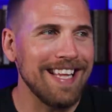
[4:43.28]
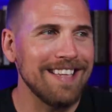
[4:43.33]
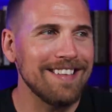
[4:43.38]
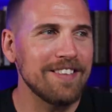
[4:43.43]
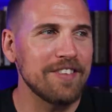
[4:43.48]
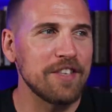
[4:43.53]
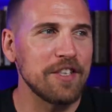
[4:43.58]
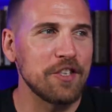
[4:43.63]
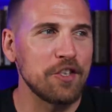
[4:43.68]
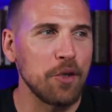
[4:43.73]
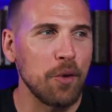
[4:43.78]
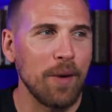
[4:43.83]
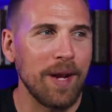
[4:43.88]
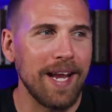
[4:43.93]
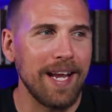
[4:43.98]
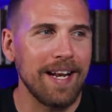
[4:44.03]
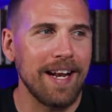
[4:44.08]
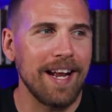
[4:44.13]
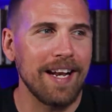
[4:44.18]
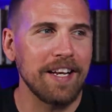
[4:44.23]
is the
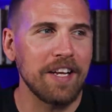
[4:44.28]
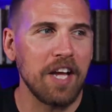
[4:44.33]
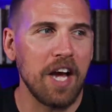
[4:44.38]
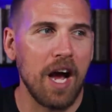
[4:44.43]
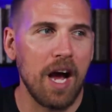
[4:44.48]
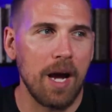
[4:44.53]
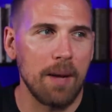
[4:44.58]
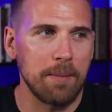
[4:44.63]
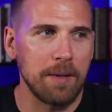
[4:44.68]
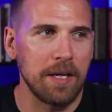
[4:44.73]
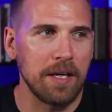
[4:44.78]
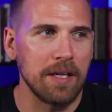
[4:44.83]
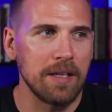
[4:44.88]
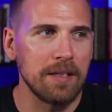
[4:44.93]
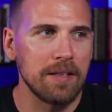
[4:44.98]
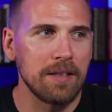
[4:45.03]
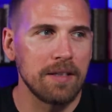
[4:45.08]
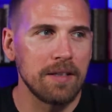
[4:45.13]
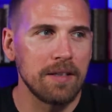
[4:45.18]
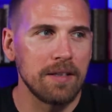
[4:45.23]
Johannine
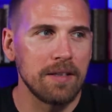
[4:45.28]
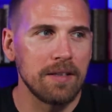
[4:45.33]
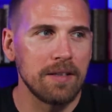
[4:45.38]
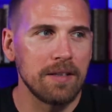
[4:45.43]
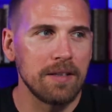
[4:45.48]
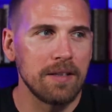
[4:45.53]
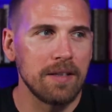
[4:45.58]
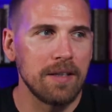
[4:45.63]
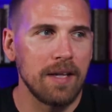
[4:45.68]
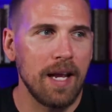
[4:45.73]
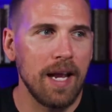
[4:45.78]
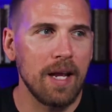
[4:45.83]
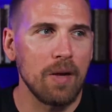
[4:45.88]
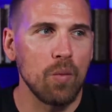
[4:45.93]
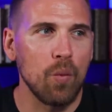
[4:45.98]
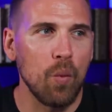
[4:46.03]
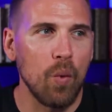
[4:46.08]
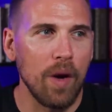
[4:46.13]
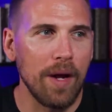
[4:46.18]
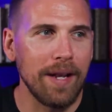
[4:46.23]
comma,
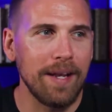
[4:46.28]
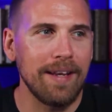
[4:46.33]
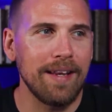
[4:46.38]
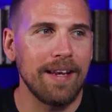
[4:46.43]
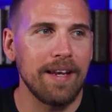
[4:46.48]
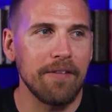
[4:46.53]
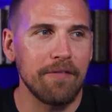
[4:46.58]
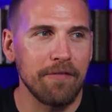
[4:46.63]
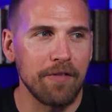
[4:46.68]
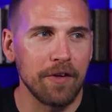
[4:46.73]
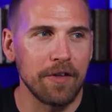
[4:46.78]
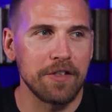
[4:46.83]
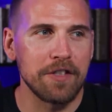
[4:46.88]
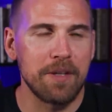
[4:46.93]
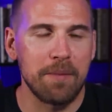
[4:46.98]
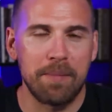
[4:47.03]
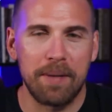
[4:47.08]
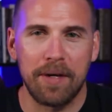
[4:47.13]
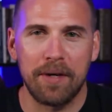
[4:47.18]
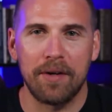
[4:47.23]
and when did it first
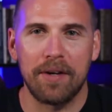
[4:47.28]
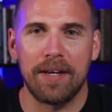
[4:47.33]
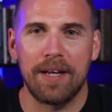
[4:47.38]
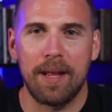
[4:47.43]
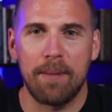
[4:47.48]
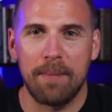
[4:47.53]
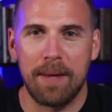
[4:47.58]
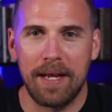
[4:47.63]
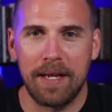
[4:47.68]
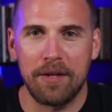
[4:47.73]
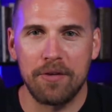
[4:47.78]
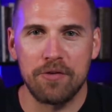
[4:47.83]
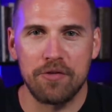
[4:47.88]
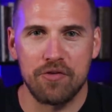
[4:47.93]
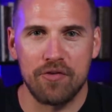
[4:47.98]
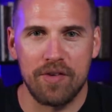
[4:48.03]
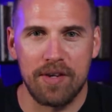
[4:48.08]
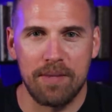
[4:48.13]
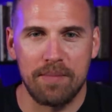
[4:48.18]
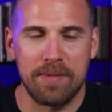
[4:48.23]
appear in a
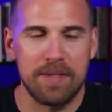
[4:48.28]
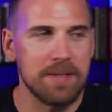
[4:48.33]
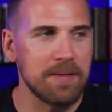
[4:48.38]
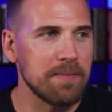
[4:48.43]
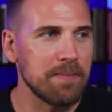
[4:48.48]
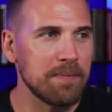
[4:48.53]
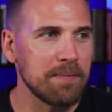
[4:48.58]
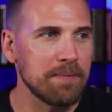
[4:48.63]
manuscript?